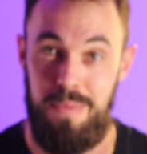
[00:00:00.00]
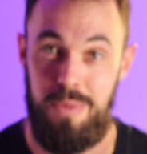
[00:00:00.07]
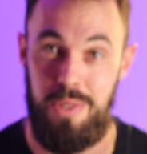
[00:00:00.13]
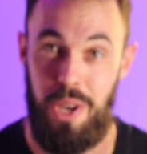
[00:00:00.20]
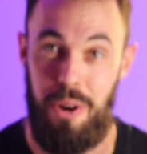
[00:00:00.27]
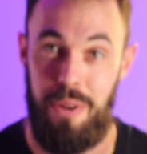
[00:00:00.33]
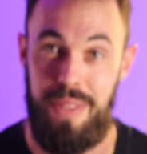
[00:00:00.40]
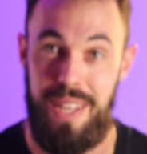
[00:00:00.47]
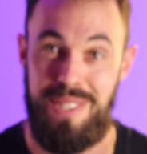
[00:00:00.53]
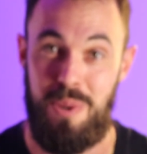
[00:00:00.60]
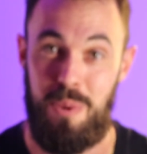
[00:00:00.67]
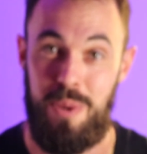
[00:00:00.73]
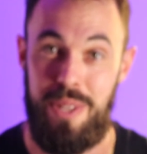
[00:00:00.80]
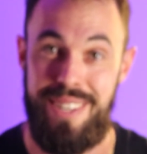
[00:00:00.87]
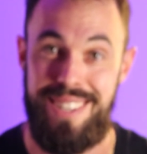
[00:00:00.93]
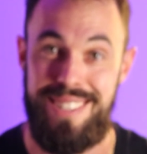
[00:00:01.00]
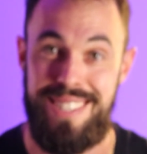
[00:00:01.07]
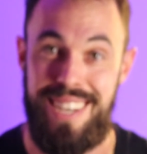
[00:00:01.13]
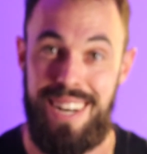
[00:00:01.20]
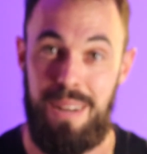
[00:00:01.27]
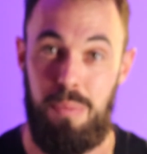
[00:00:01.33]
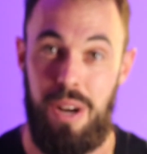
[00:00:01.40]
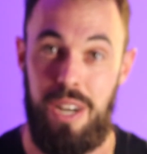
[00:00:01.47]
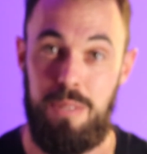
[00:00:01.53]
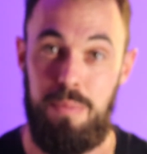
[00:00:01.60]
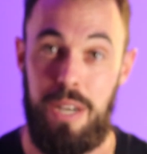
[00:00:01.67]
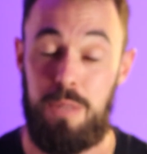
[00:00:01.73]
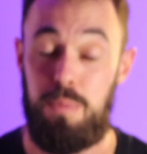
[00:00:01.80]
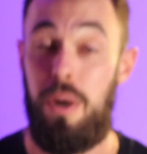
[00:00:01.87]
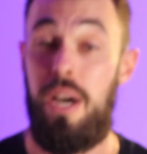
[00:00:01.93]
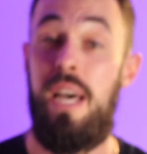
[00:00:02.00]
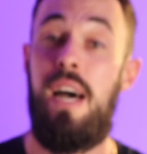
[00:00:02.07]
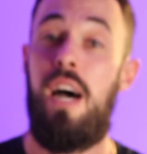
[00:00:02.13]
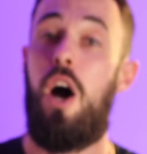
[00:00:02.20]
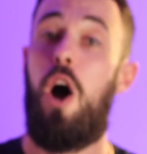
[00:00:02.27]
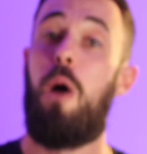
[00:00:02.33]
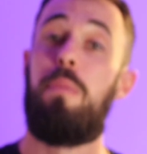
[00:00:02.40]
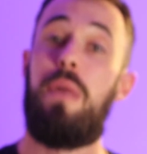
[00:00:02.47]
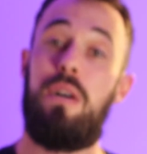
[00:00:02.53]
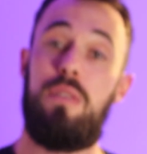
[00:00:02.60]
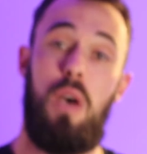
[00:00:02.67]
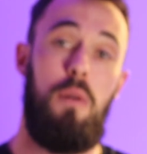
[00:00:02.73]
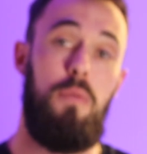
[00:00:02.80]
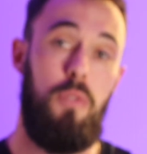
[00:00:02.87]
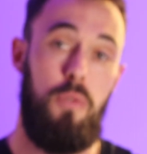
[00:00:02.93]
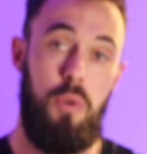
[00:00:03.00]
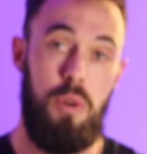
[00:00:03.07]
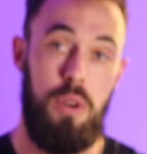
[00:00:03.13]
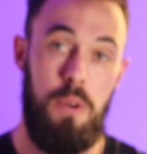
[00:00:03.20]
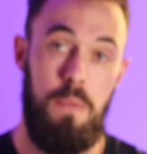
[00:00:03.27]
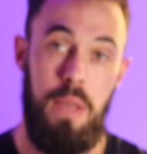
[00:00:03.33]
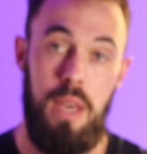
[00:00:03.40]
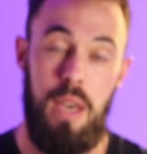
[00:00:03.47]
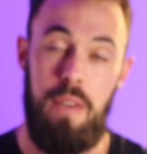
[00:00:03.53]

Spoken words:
So that's a really exciting prospect, but hope that was helpful for you.